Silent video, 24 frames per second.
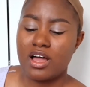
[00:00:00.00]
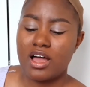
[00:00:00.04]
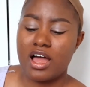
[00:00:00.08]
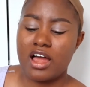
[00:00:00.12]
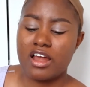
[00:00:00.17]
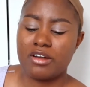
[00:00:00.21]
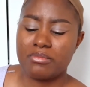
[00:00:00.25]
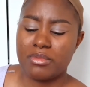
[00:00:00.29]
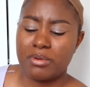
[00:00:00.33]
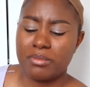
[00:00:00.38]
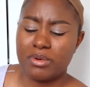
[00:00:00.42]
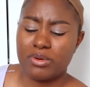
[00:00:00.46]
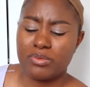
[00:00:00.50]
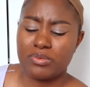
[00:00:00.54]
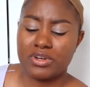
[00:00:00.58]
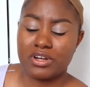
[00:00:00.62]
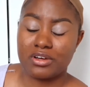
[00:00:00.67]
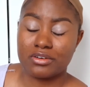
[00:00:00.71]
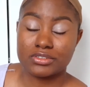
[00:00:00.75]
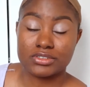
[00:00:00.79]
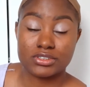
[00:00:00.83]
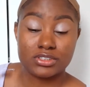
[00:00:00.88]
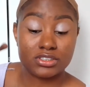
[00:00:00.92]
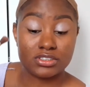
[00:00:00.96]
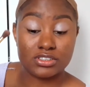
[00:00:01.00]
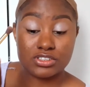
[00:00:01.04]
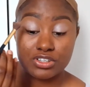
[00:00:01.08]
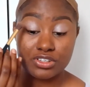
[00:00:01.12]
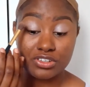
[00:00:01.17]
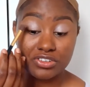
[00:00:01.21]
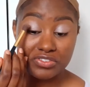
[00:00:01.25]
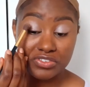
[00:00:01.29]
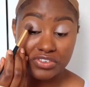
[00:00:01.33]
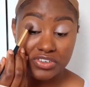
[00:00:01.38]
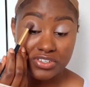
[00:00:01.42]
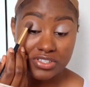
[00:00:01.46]
I remember when I was in the
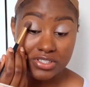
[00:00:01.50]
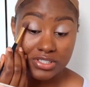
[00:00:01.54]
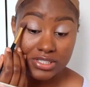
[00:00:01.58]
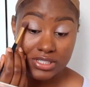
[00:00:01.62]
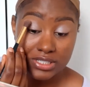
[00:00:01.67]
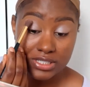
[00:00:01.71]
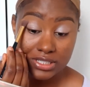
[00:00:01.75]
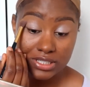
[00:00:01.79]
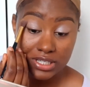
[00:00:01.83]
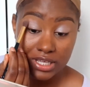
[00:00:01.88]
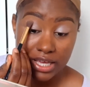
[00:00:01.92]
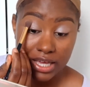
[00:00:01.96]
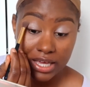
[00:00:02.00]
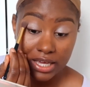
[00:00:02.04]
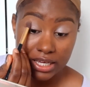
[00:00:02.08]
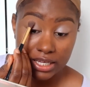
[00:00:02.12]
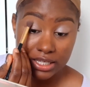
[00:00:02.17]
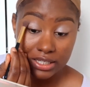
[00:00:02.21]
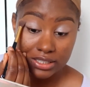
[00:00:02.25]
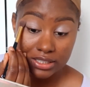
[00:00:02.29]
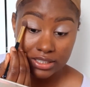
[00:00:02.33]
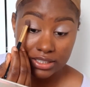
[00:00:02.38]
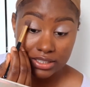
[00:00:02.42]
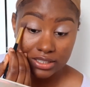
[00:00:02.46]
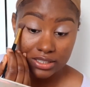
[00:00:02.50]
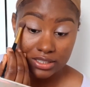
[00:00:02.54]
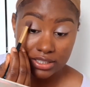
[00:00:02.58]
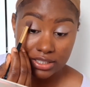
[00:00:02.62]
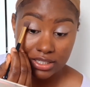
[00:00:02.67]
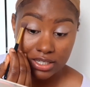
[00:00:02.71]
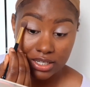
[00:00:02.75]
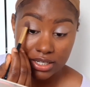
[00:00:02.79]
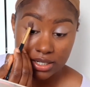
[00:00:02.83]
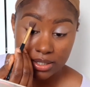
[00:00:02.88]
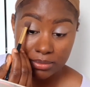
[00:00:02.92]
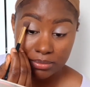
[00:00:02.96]
university and
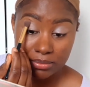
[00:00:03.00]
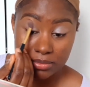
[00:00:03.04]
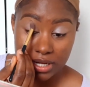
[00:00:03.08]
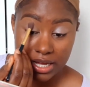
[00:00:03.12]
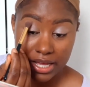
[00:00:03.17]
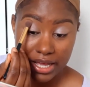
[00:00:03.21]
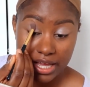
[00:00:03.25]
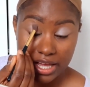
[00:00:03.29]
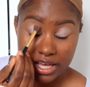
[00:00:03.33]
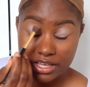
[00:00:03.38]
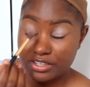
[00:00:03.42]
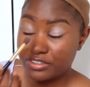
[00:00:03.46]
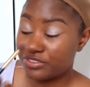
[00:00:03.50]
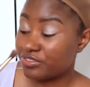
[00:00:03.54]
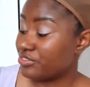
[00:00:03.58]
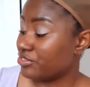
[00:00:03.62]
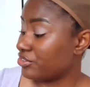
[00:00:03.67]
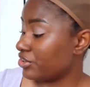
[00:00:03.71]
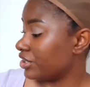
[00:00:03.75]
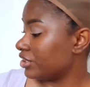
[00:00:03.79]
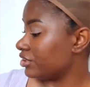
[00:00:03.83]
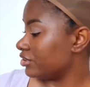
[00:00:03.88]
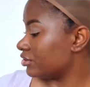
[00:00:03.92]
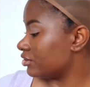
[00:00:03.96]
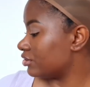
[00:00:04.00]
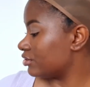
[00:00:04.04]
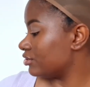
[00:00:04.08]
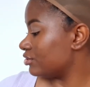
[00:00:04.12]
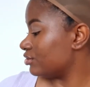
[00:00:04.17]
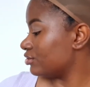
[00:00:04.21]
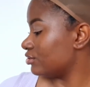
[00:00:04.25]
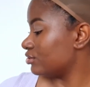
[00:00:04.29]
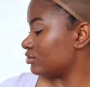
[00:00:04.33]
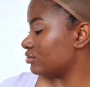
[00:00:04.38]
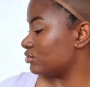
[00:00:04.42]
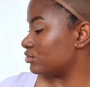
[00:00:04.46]
I had a friend
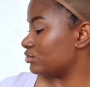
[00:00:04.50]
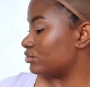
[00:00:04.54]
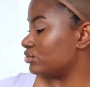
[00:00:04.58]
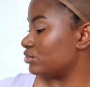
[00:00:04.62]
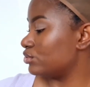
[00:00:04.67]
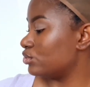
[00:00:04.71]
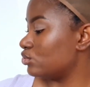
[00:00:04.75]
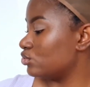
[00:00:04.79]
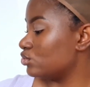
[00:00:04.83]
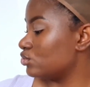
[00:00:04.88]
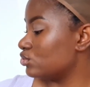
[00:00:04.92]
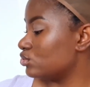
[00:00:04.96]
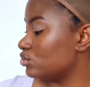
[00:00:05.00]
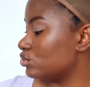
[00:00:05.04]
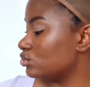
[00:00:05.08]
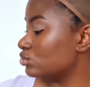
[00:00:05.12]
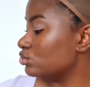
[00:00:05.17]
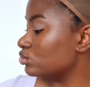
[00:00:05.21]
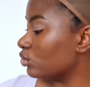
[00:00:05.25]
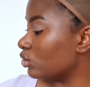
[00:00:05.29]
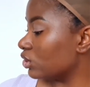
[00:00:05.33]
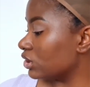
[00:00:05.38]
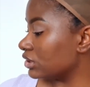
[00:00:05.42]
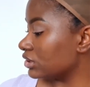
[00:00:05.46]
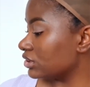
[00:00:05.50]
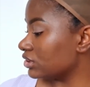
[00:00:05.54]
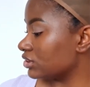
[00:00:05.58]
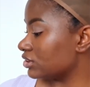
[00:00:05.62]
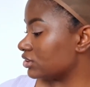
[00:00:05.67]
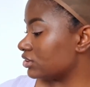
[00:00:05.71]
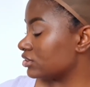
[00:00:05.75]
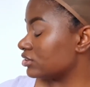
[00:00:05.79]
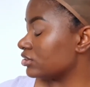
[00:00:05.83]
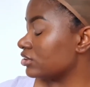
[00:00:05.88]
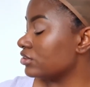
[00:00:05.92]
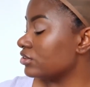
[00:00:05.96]
who
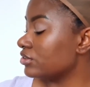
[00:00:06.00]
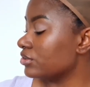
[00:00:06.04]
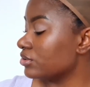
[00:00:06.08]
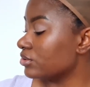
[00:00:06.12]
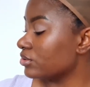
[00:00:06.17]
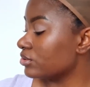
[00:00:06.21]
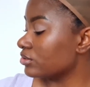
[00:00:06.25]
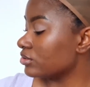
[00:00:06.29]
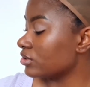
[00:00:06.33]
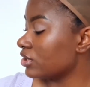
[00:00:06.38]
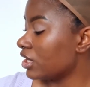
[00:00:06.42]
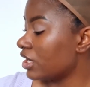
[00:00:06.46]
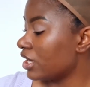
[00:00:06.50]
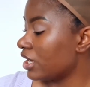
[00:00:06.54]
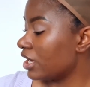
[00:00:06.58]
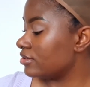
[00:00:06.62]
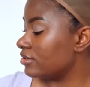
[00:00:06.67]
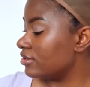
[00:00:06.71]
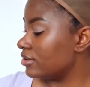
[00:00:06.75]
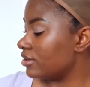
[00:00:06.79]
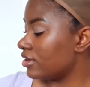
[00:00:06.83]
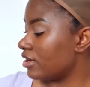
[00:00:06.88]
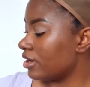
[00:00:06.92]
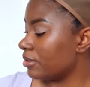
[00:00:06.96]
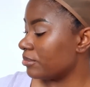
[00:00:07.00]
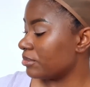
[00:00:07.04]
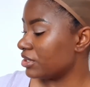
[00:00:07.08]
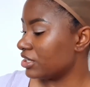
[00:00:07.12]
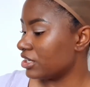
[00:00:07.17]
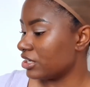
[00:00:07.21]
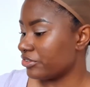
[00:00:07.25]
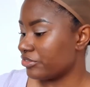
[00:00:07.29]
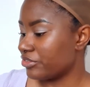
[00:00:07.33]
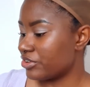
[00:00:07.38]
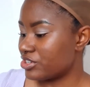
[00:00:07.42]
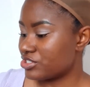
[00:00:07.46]
was, you know,
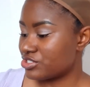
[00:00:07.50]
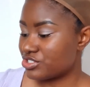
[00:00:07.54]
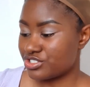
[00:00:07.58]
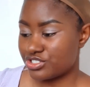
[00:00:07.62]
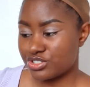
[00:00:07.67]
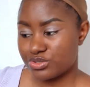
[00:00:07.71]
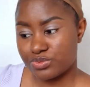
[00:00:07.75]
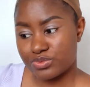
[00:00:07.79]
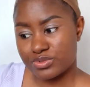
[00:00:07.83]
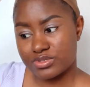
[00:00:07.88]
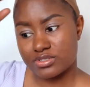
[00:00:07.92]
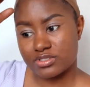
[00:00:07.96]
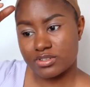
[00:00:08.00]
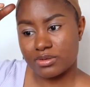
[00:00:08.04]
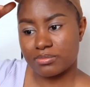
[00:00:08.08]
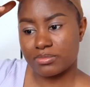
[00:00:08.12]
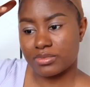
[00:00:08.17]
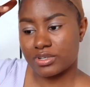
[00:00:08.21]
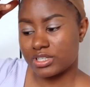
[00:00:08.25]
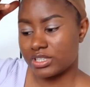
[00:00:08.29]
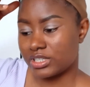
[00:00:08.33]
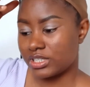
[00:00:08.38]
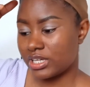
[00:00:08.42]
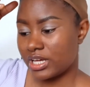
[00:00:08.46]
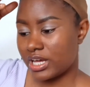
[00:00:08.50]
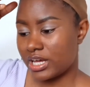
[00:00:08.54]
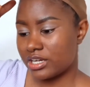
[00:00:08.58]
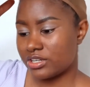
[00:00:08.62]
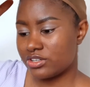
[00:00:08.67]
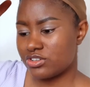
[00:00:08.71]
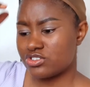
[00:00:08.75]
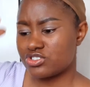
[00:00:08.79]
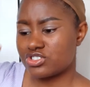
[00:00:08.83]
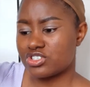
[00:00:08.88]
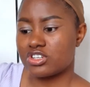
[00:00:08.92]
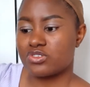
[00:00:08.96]
in a relationship with somebody,
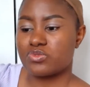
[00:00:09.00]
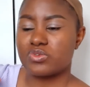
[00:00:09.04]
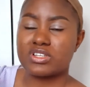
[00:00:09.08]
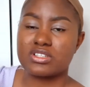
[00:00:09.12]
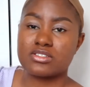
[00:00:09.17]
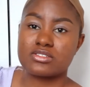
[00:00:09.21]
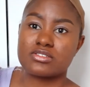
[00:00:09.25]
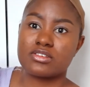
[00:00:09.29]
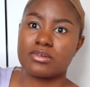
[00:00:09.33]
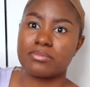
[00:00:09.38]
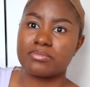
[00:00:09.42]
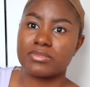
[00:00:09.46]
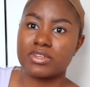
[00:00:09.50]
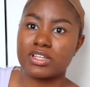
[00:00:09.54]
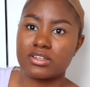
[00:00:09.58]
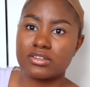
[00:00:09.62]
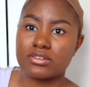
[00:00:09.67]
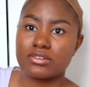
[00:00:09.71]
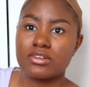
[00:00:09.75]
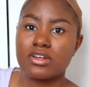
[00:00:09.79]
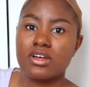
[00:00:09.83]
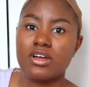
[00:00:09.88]
and usually when something